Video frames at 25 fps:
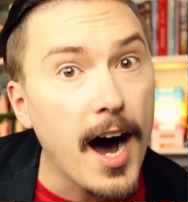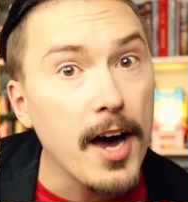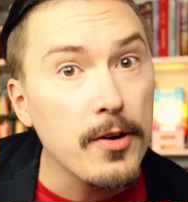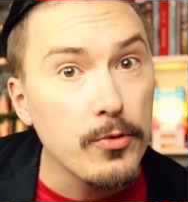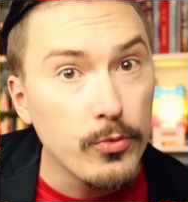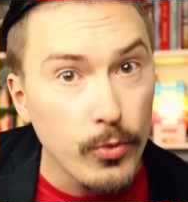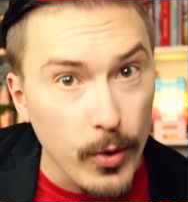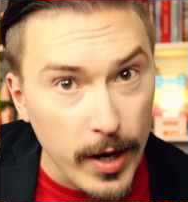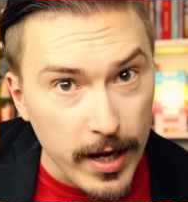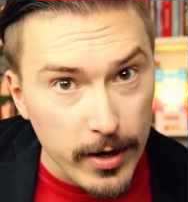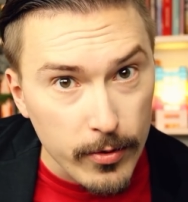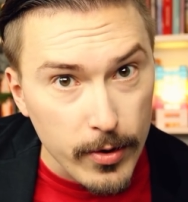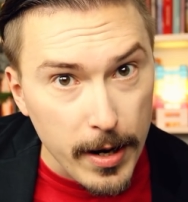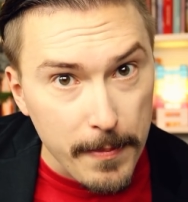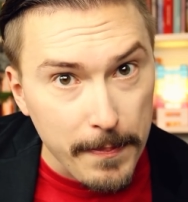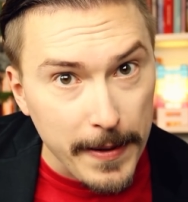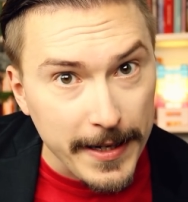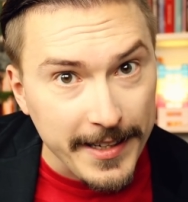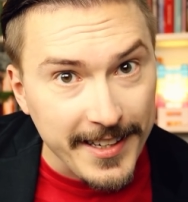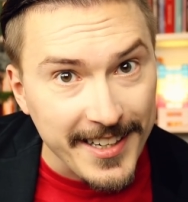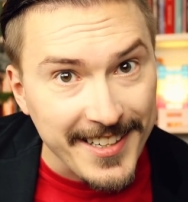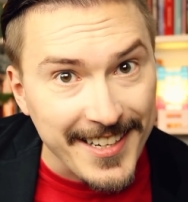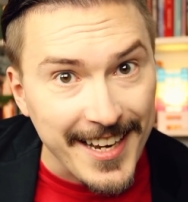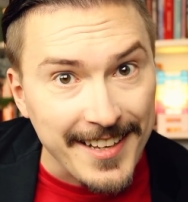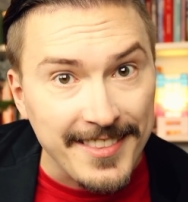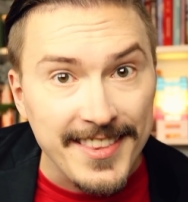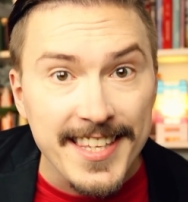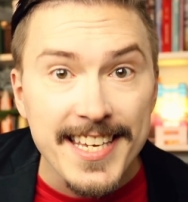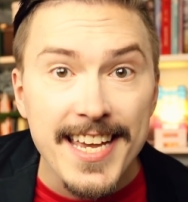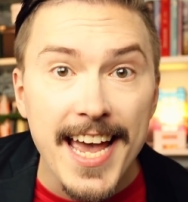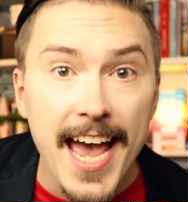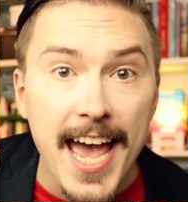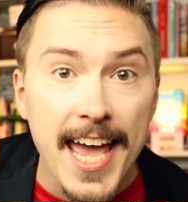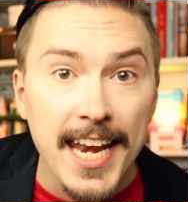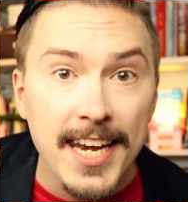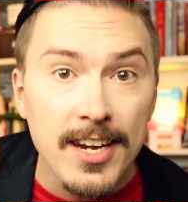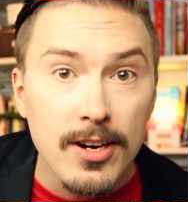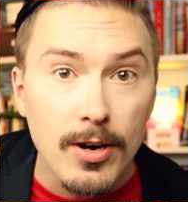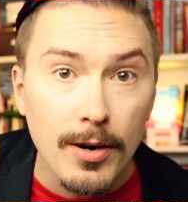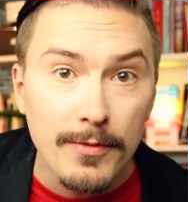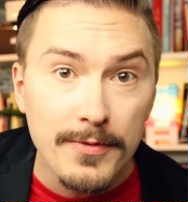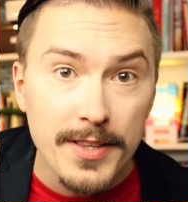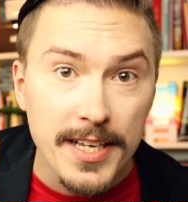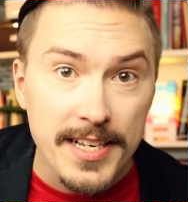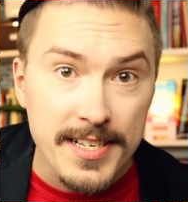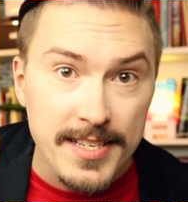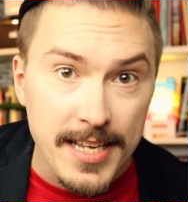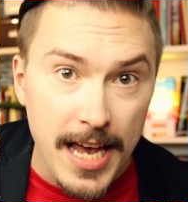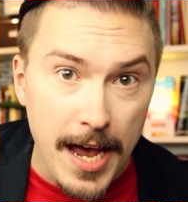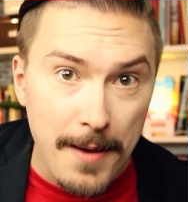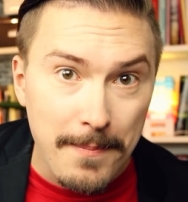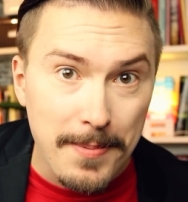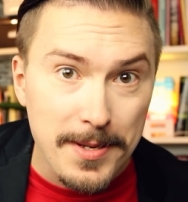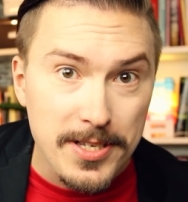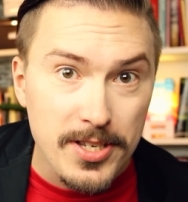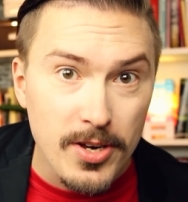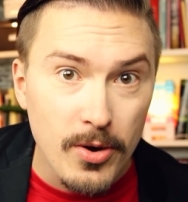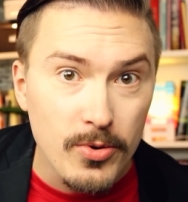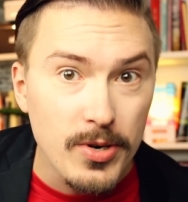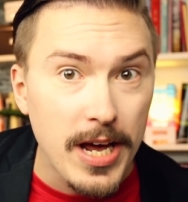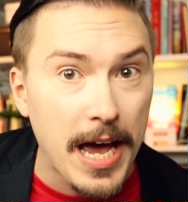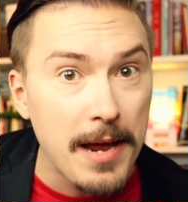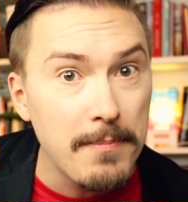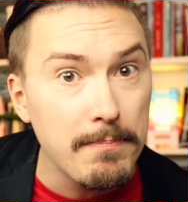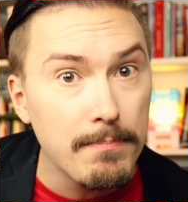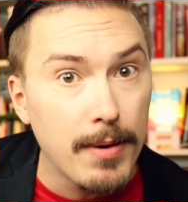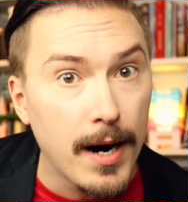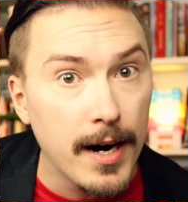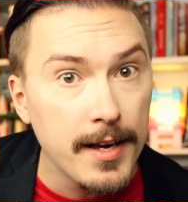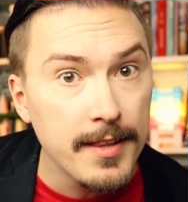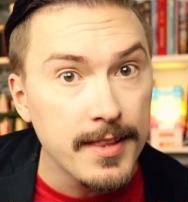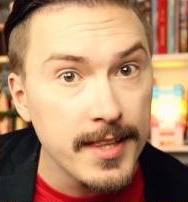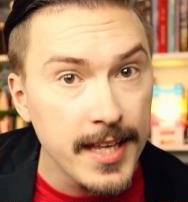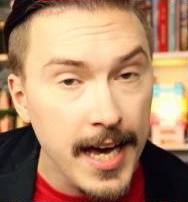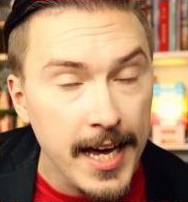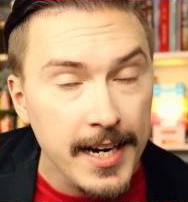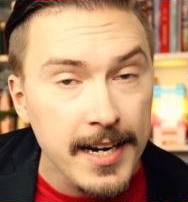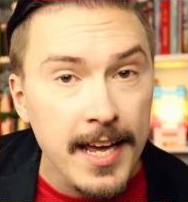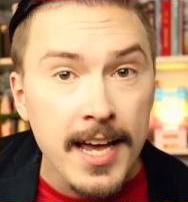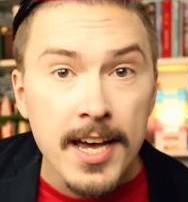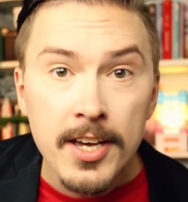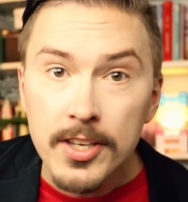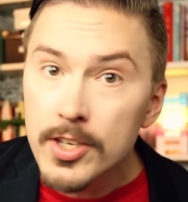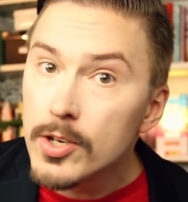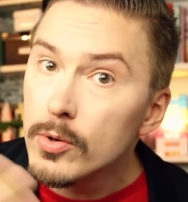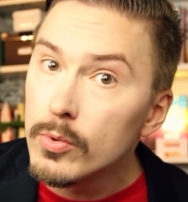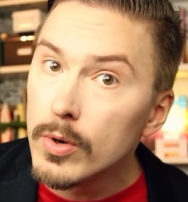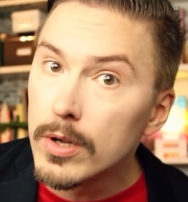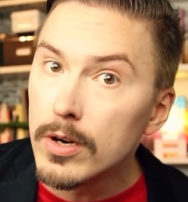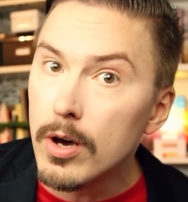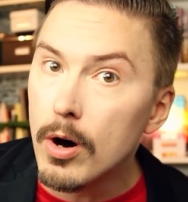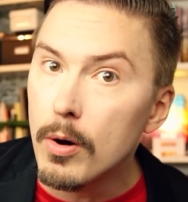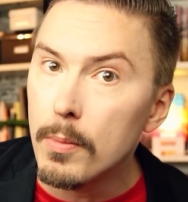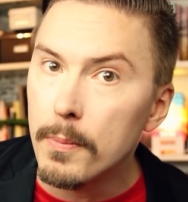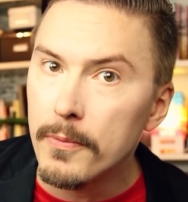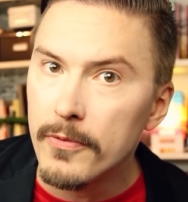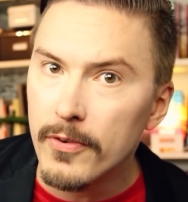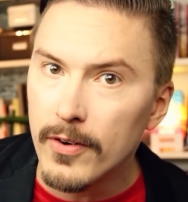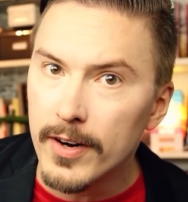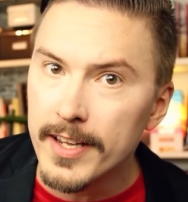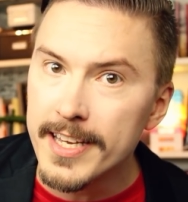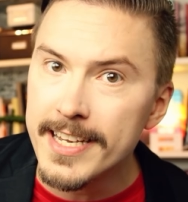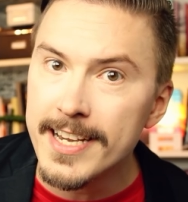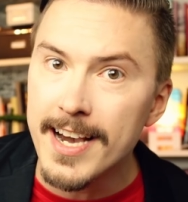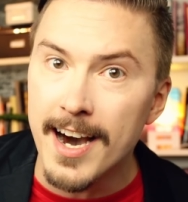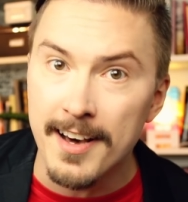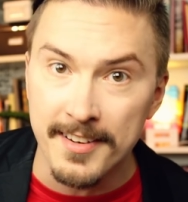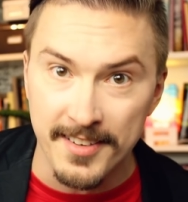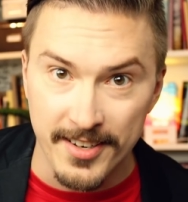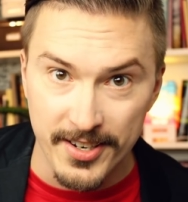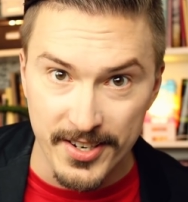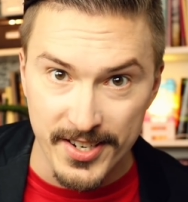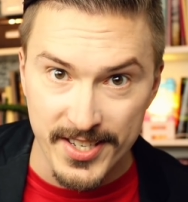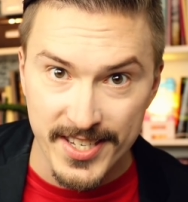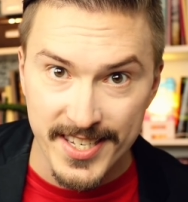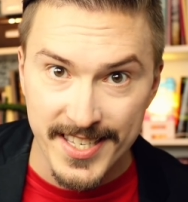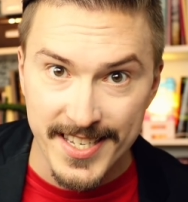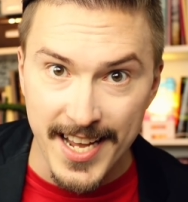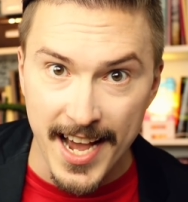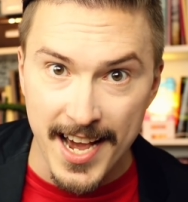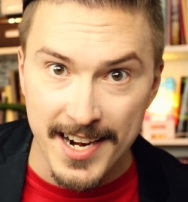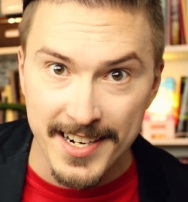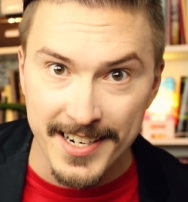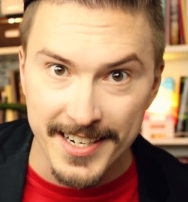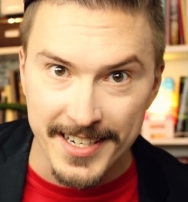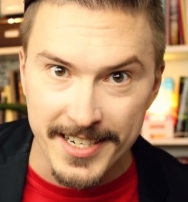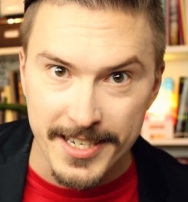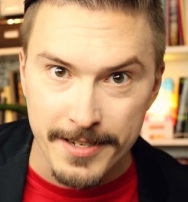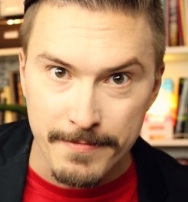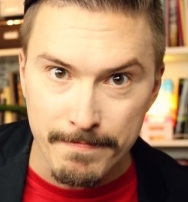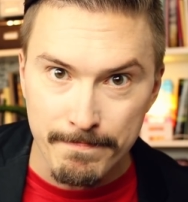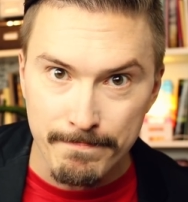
I will repeat it at the end of this episode, and by then you will hopefully understand it.